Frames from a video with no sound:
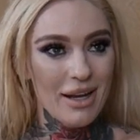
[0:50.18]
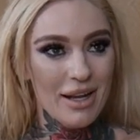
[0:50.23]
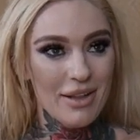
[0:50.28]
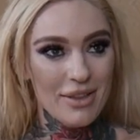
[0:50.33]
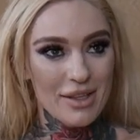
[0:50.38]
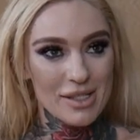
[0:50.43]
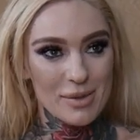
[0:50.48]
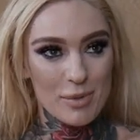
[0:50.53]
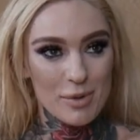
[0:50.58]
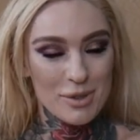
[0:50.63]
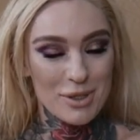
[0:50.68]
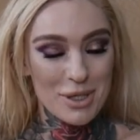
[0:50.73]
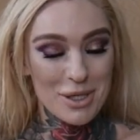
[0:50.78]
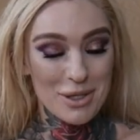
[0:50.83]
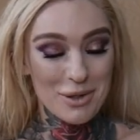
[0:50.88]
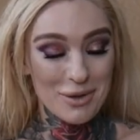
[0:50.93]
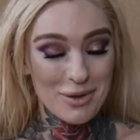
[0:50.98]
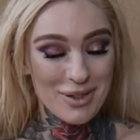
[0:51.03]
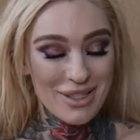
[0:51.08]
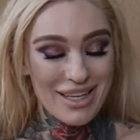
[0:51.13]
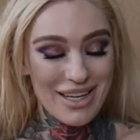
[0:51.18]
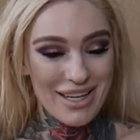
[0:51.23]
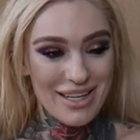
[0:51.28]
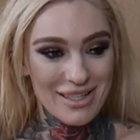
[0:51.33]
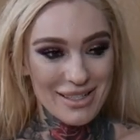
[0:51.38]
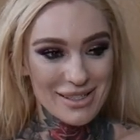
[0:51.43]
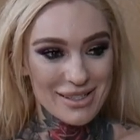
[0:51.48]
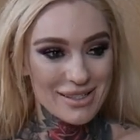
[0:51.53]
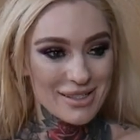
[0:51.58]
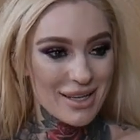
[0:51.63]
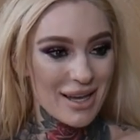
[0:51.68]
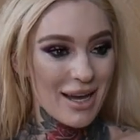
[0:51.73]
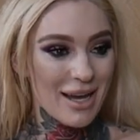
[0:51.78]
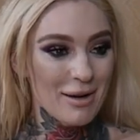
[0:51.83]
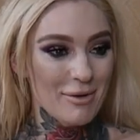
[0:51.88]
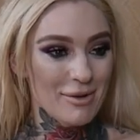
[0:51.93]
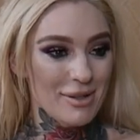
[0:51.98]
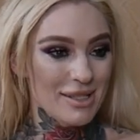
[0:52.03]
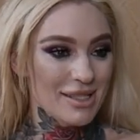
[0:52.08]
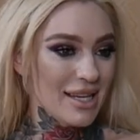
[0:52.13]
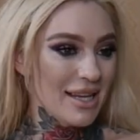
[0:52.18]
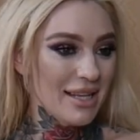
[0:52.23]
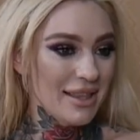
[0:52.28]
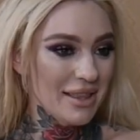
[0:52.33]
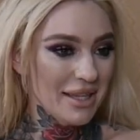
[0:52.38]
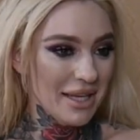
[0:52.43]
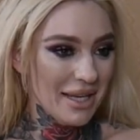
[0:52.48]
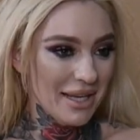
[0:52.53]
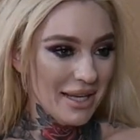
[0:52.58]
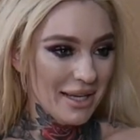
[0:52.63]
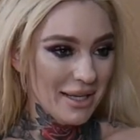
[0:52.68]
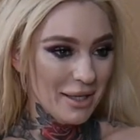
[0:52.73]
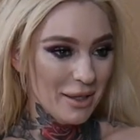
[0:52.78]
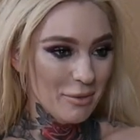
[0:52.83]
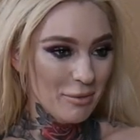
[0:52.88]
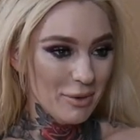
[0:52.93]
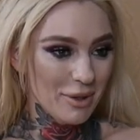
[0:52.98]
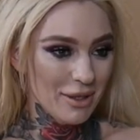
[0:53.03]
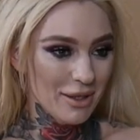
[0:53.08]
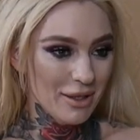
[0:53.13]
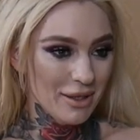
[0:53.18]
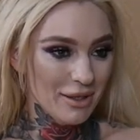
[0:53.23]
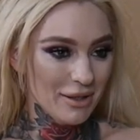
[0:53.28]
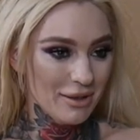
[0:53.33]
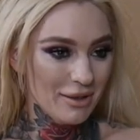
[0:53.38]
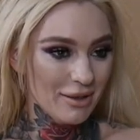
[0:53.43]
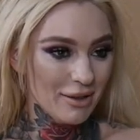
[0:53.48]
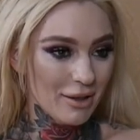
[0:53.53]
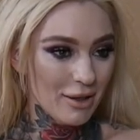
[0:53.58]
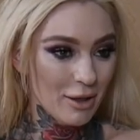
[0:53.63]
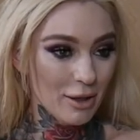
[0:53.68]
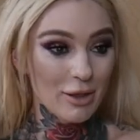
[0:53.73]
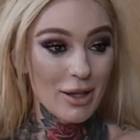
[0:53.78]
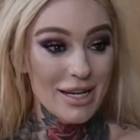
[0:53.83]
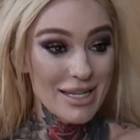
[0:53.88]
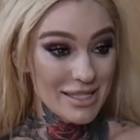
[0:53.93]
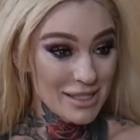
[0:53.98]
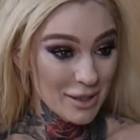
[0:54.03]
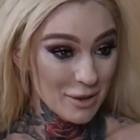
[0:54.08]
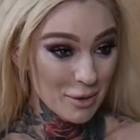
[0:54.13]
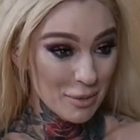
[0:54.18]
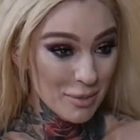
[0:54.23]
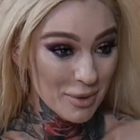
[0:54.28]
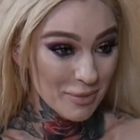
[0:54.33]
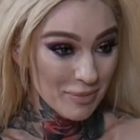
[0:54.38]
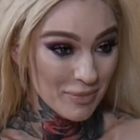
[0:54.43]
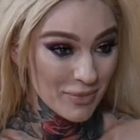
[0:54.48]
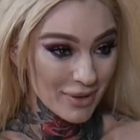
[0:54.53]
In this particular case, I was hit in the head with a light tube,